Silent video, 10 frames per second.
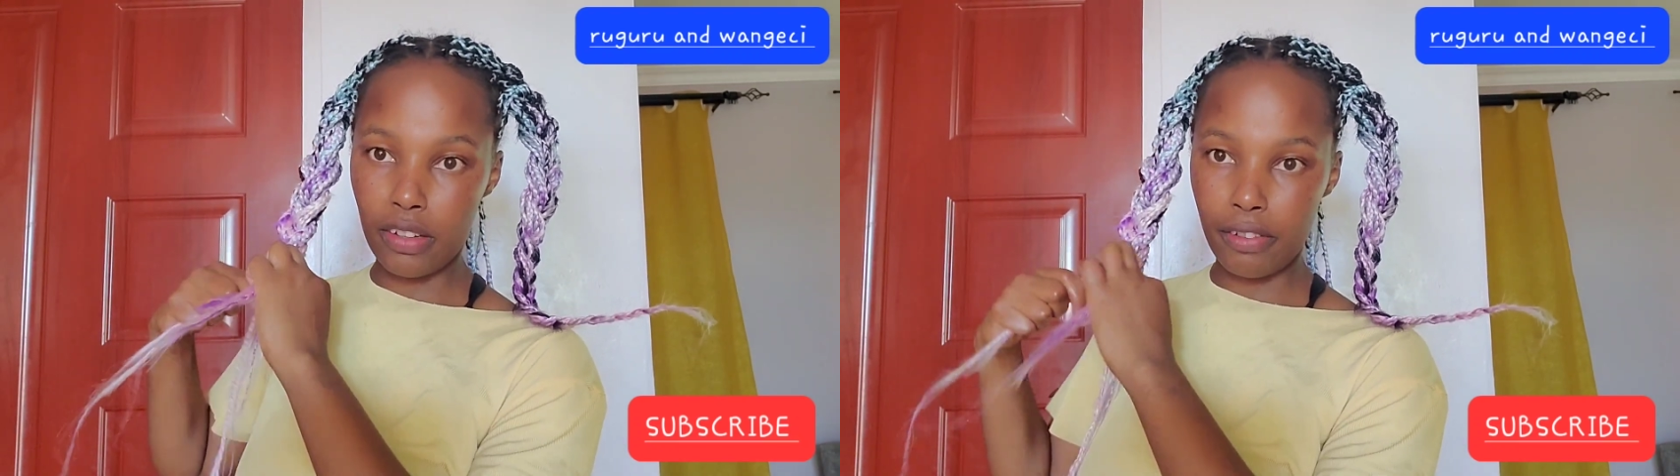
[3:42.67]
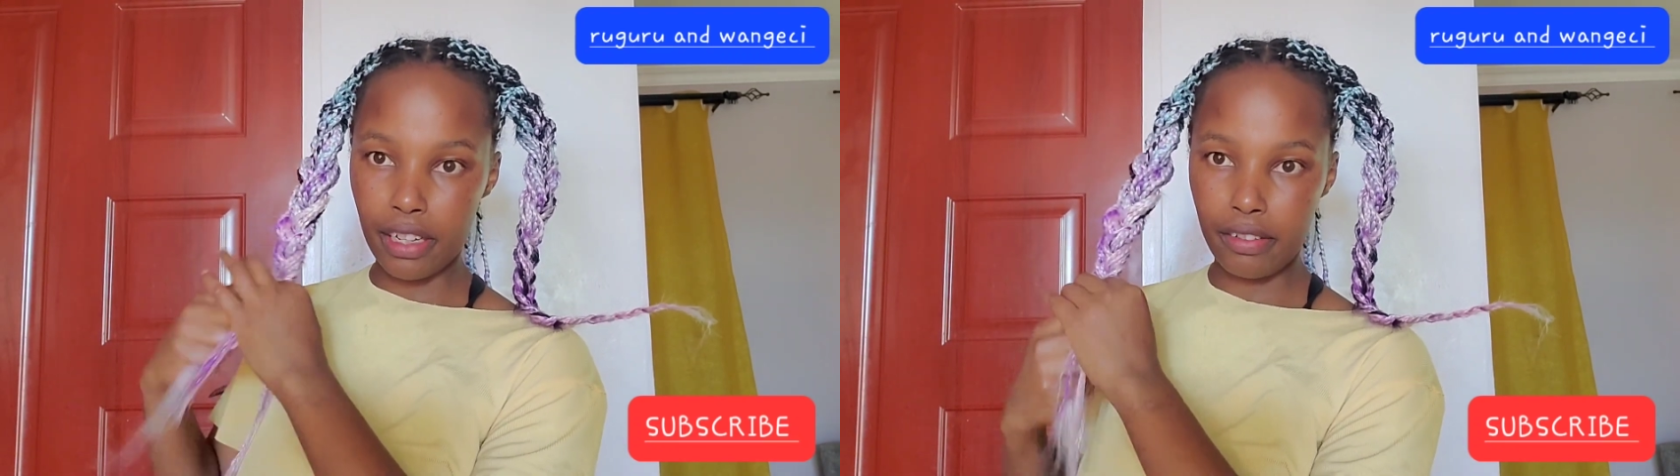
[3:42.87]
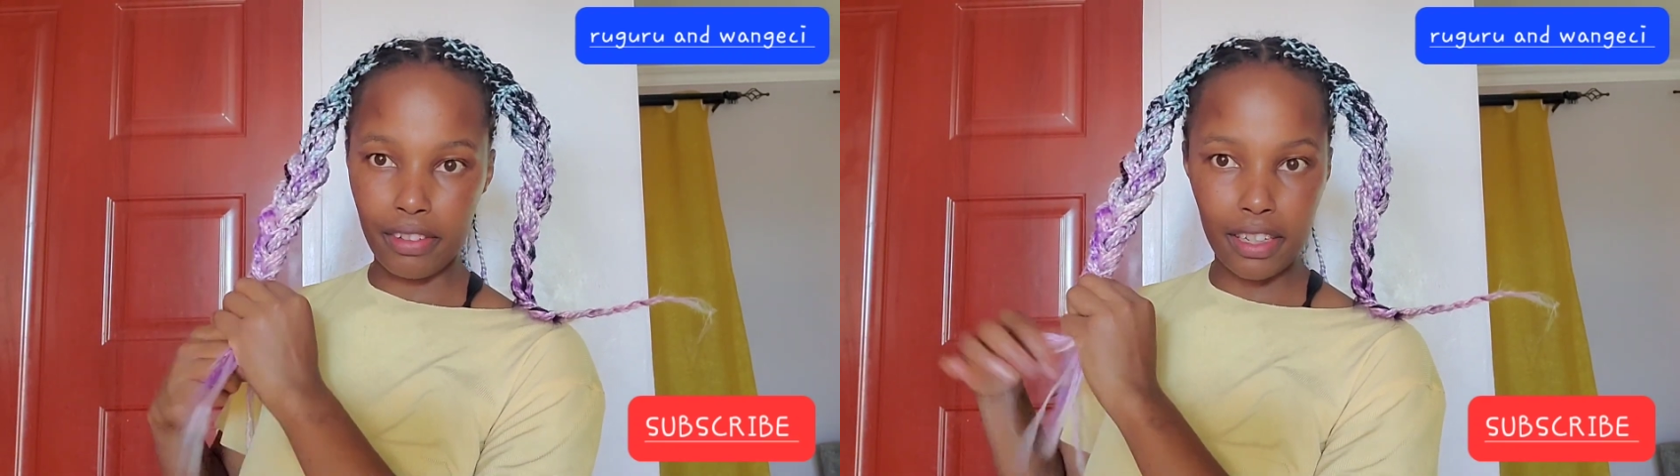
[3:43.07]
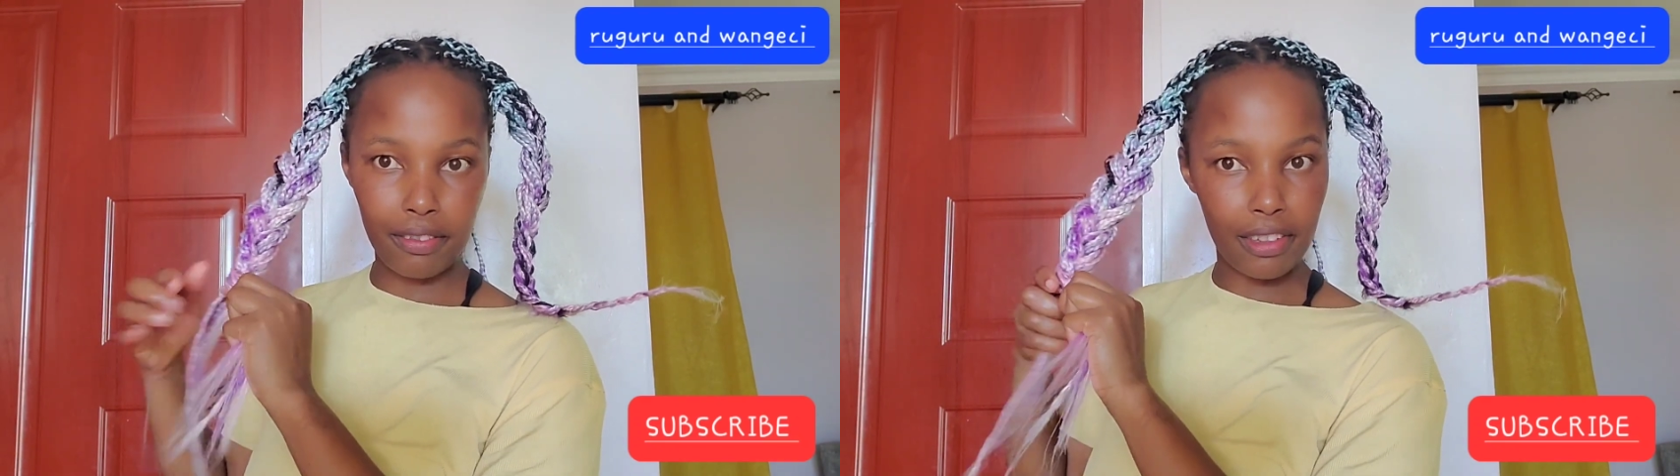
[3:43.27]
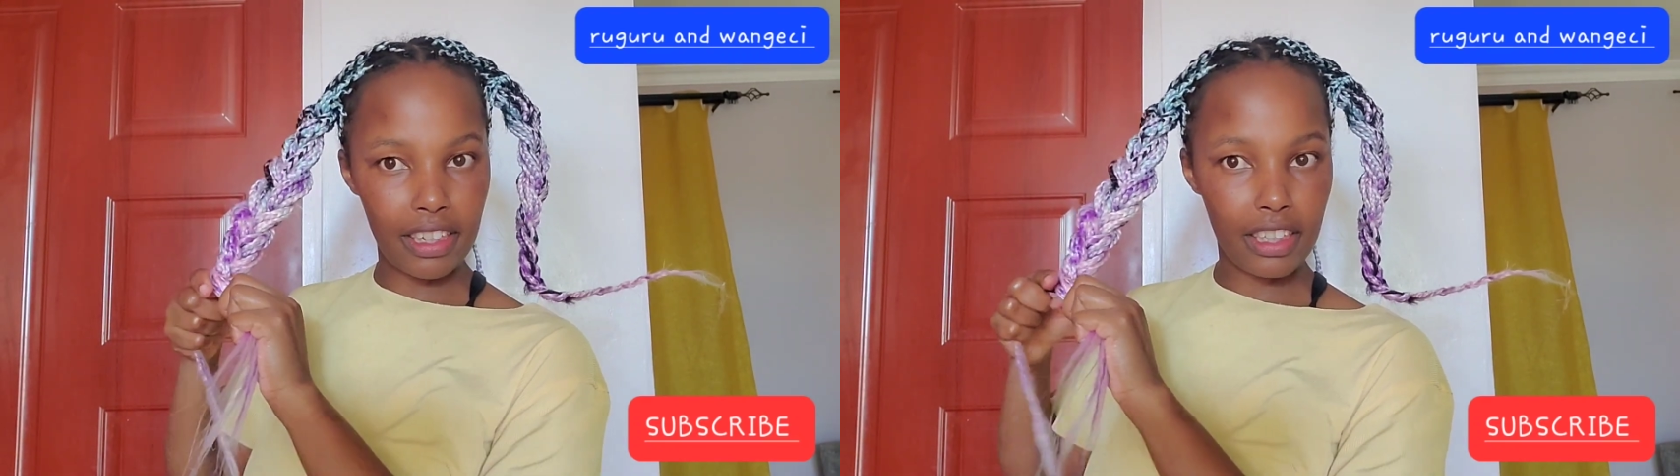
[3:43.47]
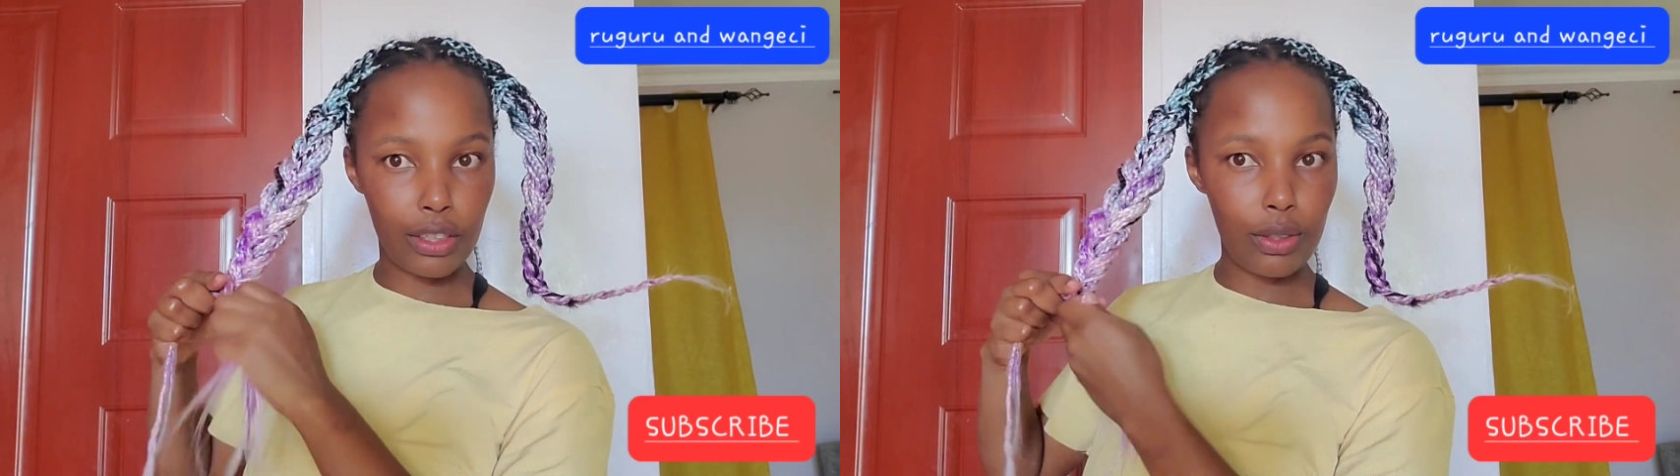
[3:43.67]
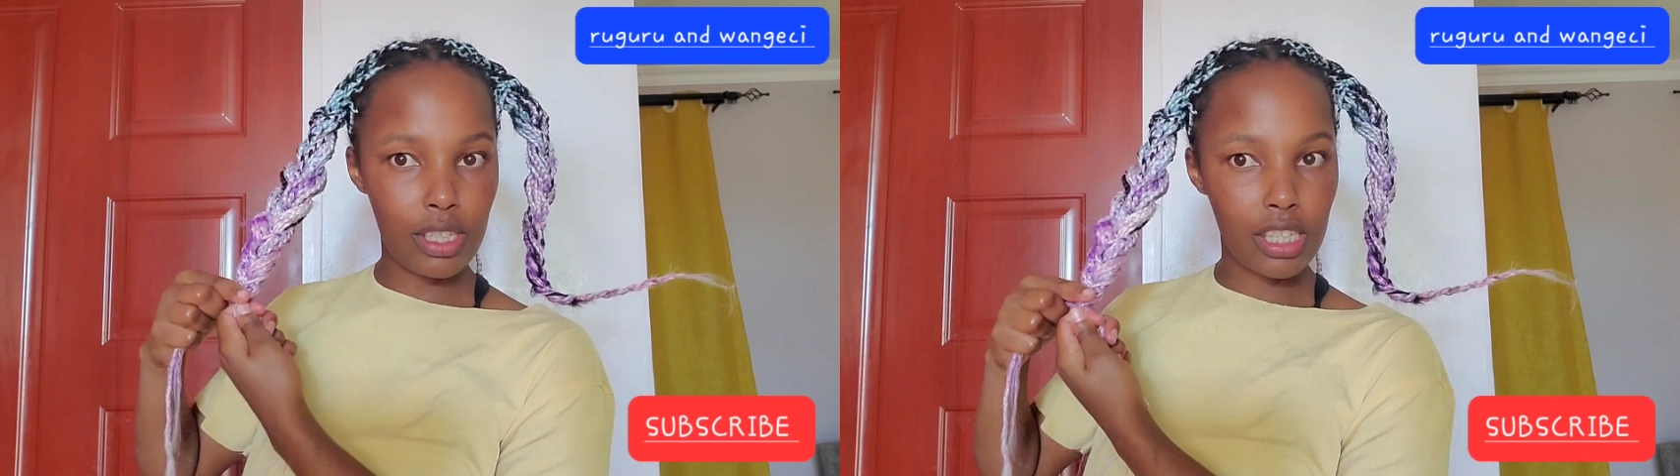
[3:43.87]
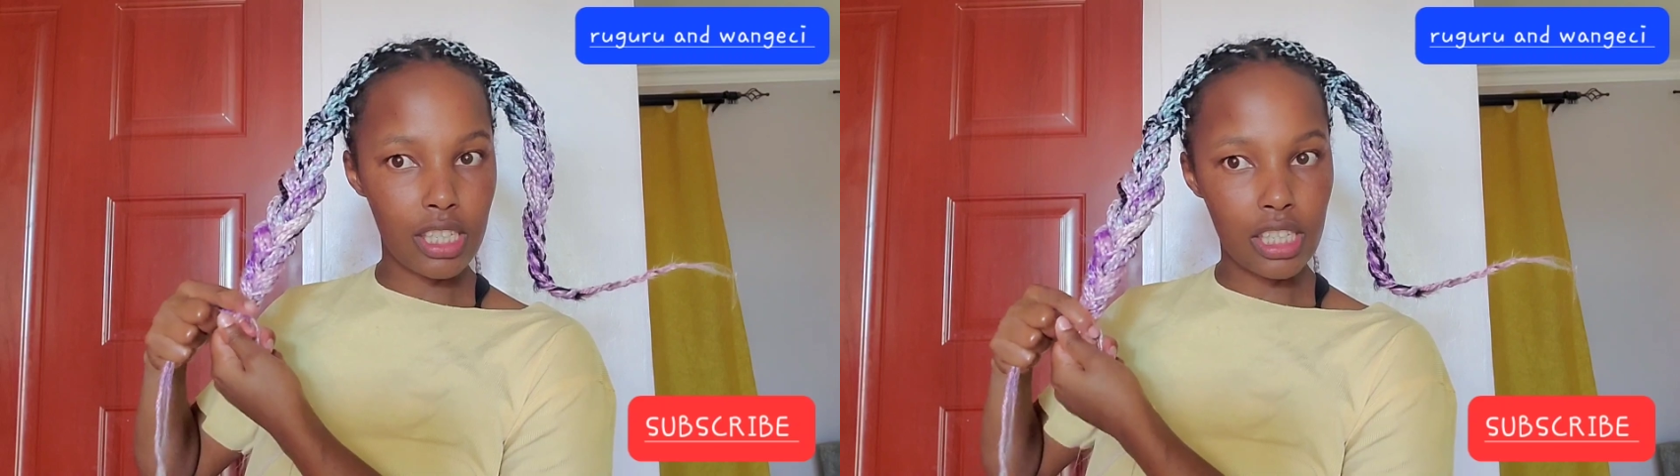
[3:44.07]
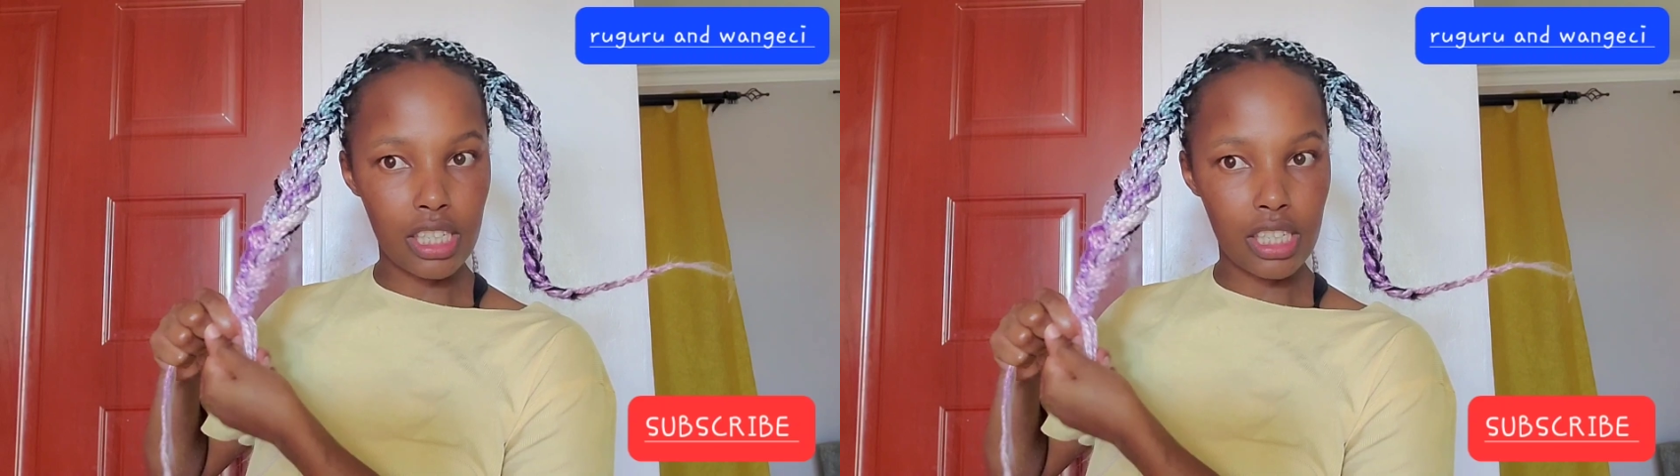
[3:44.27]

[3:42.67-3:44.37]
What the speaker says: very, very, very cute.